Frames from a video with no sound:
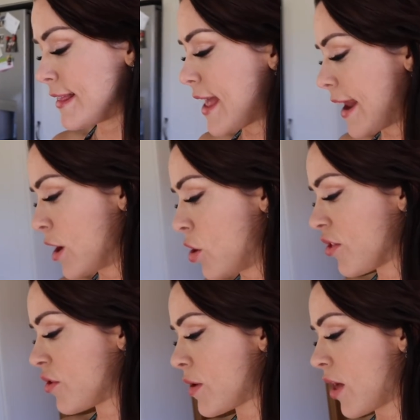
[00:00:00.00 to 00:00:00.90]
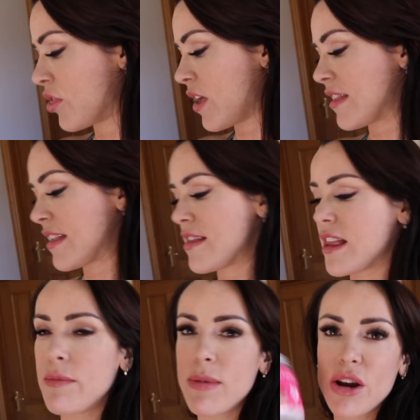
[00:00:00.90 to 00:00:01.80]
Then I also got this.
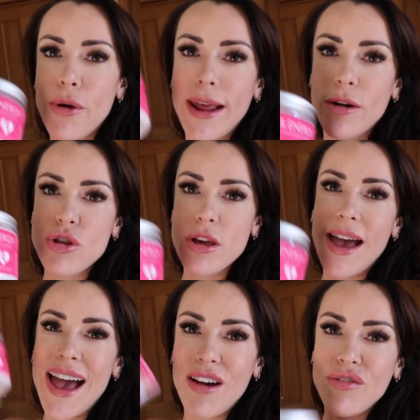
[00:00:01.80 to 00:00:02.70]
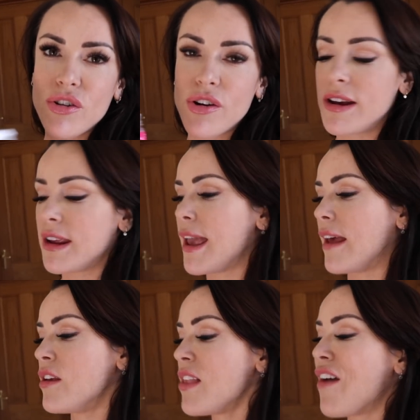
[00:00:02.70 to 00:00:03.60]
This is an amino energy. I haven't tried it yet.